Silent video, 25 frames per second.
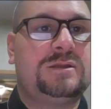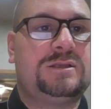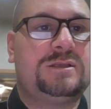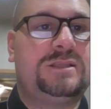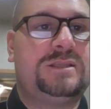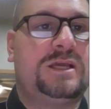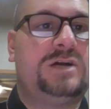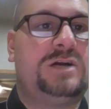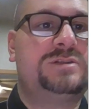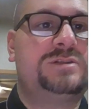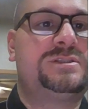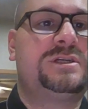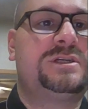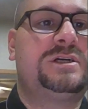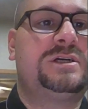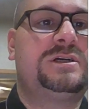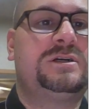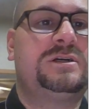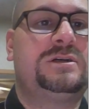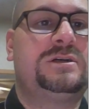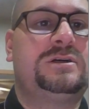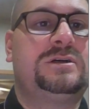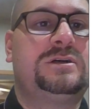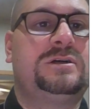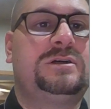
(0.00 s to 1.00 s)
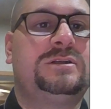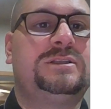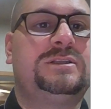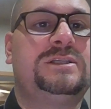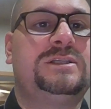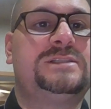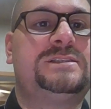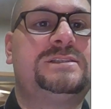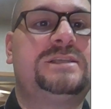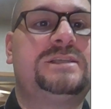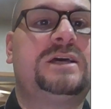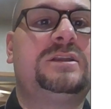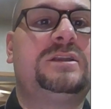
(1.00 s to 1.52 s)
Delta, the
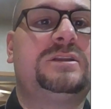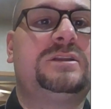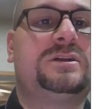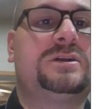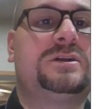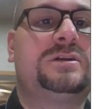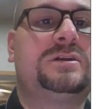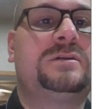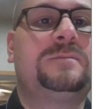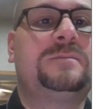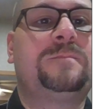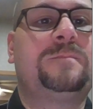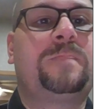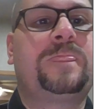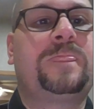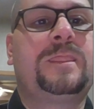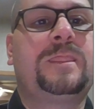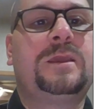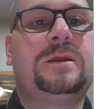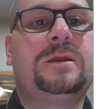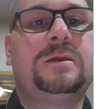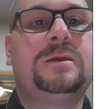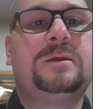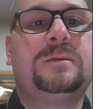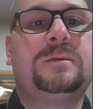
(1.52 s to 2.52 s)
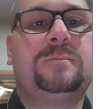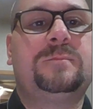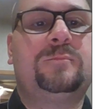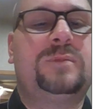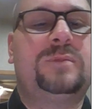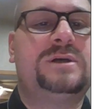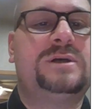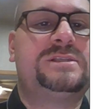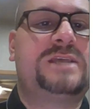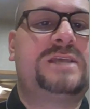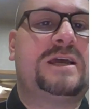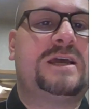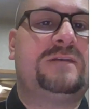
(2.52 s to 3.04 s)
seller,
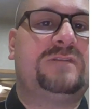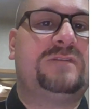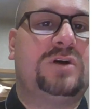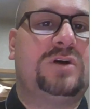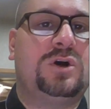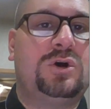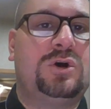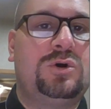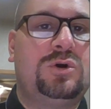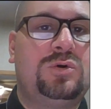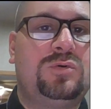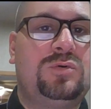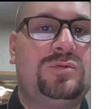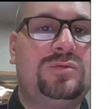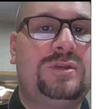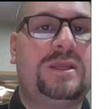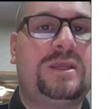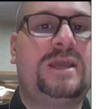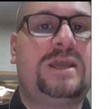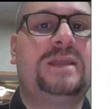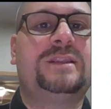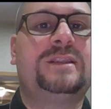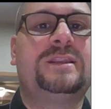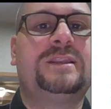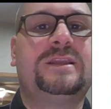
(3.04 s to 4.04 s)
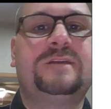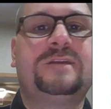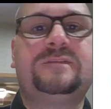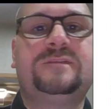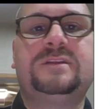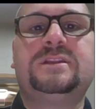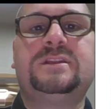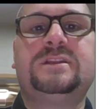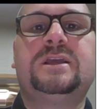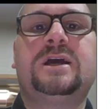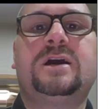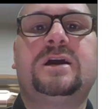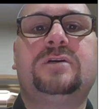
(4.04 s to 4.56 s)
must have owned and lived
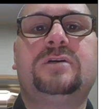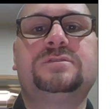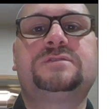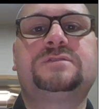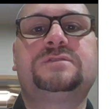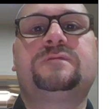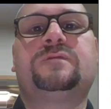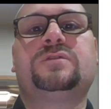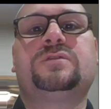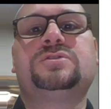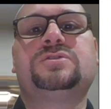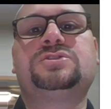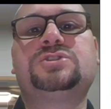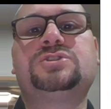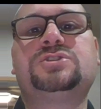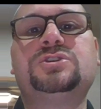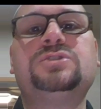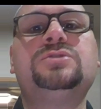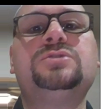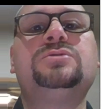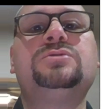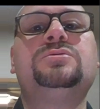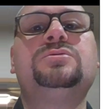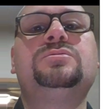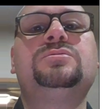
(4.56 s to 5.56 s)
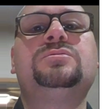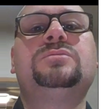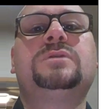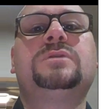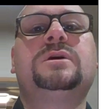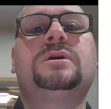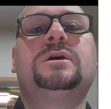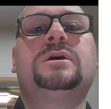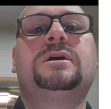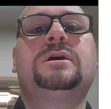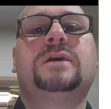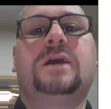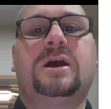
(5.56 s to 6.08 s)
in the house for 2
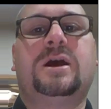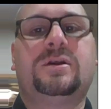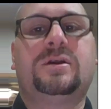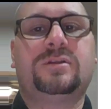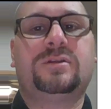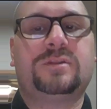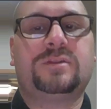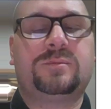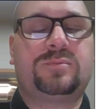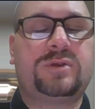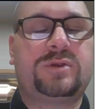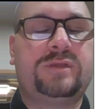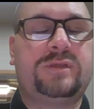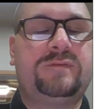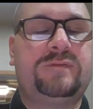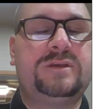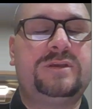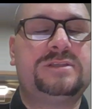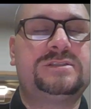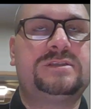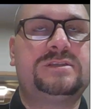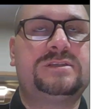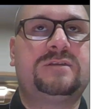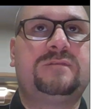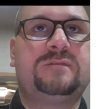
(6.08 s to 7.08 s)
out of the previous